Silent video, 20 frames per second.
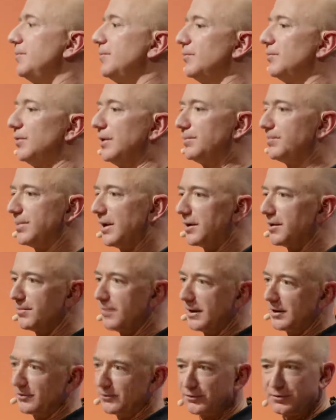we better
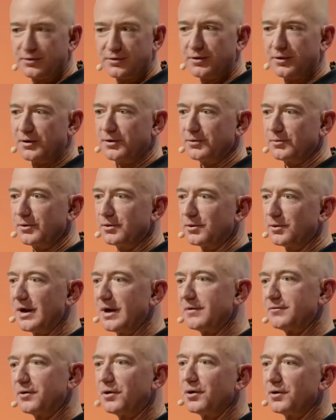make sure that we don't
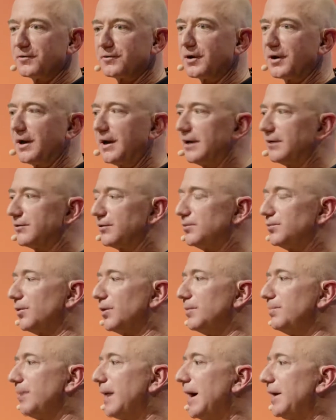have all of our eggs in
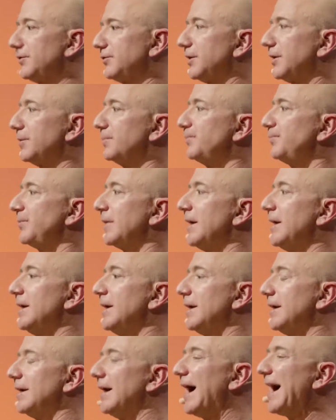one basket.
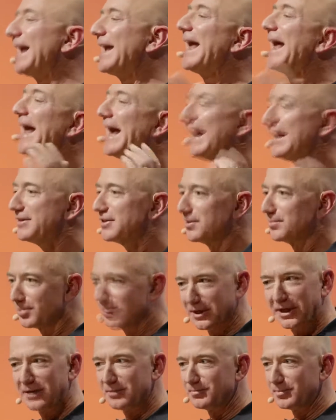And I hate the
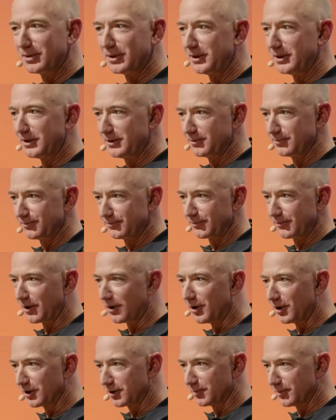Plan B
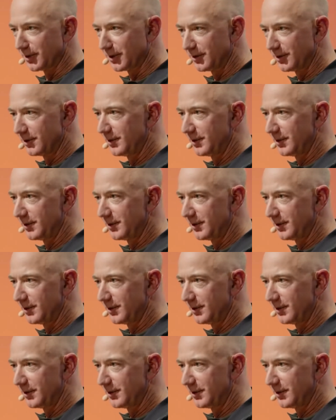argument.